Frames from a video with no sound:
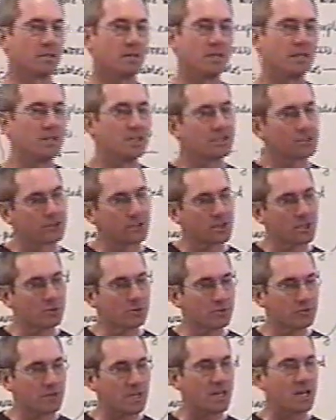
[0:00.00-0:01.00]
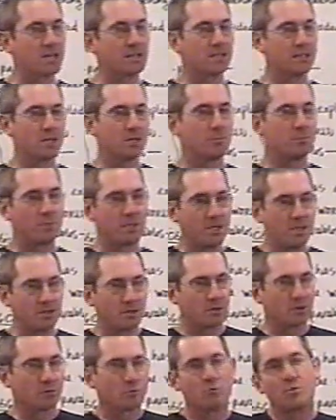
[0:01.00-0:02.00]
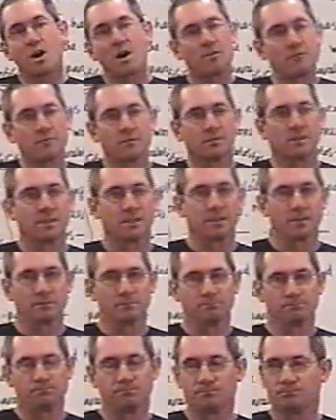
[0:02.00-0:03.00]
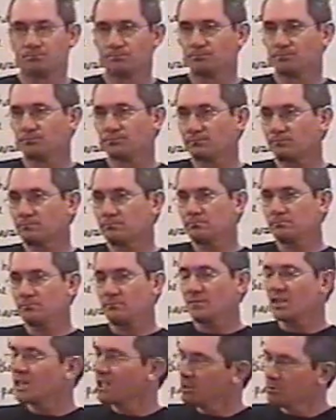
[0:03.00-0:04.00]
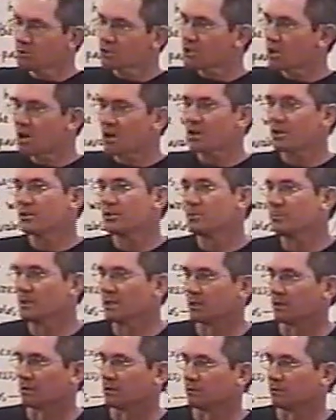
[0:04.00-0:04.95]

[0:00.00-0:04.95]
So there we've got Peter waffling. He was caught in the middle,